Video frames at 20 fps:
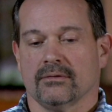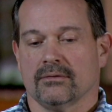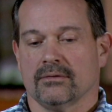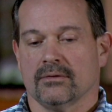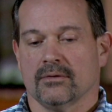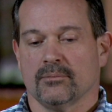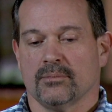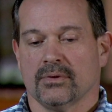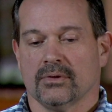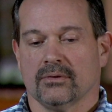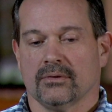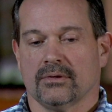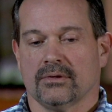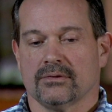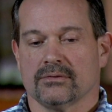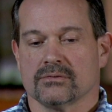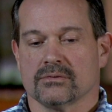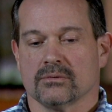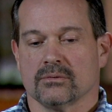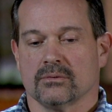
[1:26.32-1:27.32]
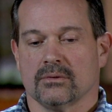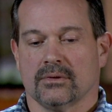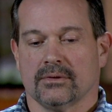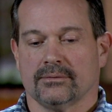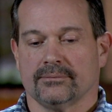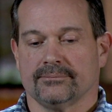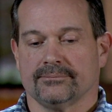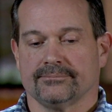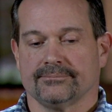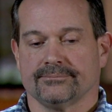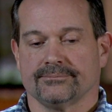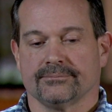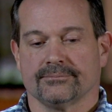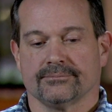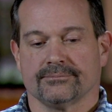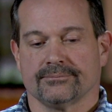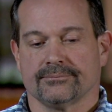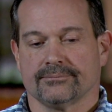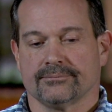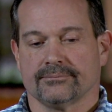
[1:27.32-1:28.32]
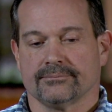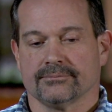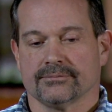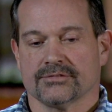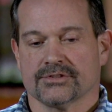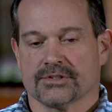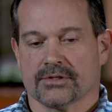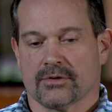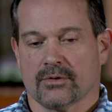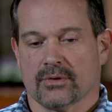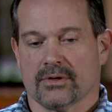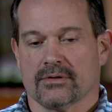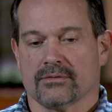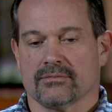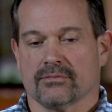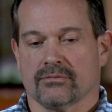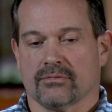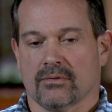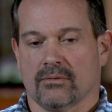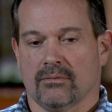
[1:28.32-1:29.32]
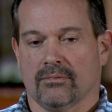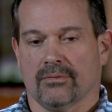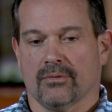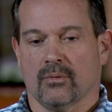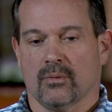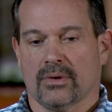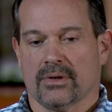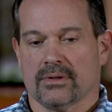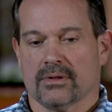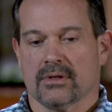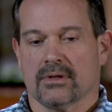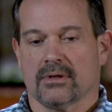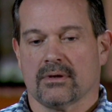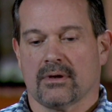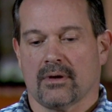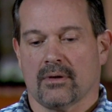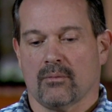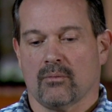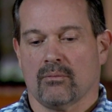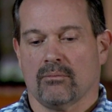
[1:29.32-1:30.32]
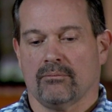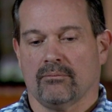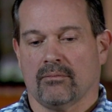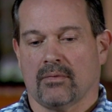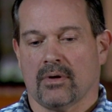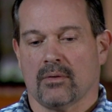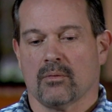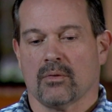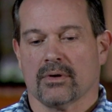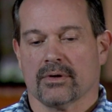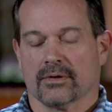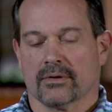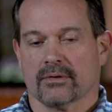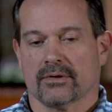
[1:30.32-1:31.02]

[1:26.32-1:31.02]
the ability to grieve the way that I want to